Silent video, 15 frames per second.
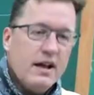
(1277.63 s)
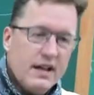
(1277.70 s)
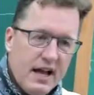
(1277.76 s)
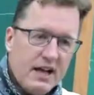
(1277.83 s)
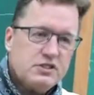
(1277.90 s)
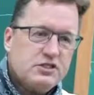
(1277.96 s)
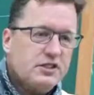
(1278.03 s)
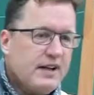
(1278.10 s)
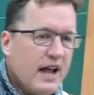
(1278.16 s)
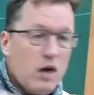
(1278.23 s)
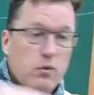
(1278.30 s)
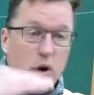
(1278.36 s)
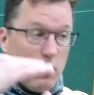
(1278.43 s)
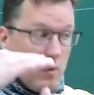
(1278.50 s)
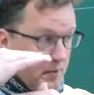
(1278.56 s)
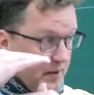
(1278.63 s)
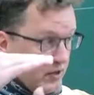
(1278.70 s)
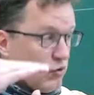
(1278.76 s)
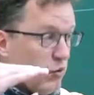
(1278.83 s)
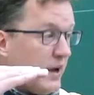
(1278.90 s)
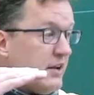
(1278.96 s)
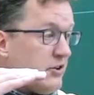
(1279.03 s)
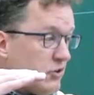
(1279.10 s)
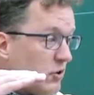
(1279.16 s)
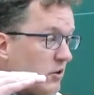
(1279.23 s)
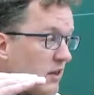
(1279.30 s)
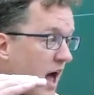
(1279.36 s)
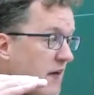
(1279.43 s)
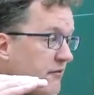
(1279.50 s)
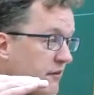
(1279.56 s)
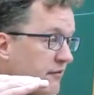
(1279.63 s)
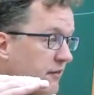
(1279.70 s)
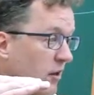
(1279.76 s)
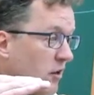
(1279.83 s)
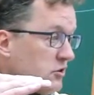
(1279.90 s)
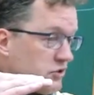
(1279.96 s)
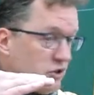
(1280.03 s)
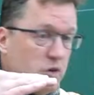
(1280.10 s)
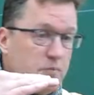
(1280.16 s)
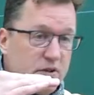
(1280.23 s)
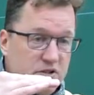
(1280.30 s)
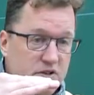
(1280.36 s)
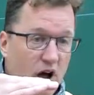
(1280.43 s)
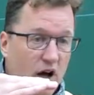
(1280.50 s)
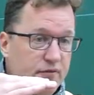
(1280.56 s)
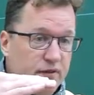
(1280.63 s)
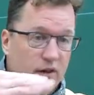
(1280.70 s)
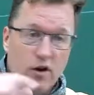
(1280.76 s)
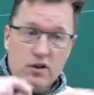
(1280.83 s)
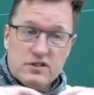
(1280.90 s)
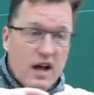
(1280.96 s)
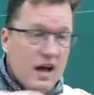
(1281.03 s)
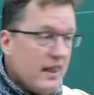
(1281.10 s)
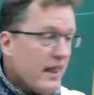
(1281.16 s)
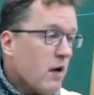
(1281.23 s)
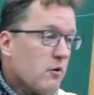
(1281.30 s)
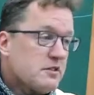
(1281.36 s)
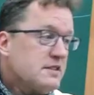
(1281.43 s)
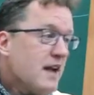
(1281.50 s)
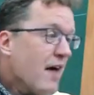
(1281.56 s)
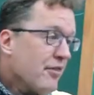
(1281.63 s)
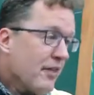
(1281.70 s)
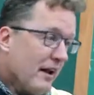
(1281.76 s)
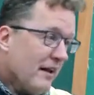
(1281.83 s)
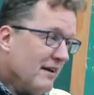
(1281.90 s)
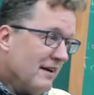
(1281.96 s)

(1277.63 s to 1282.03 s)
Yesterday, we were between two lava flows, two basalt flows. There was nothing.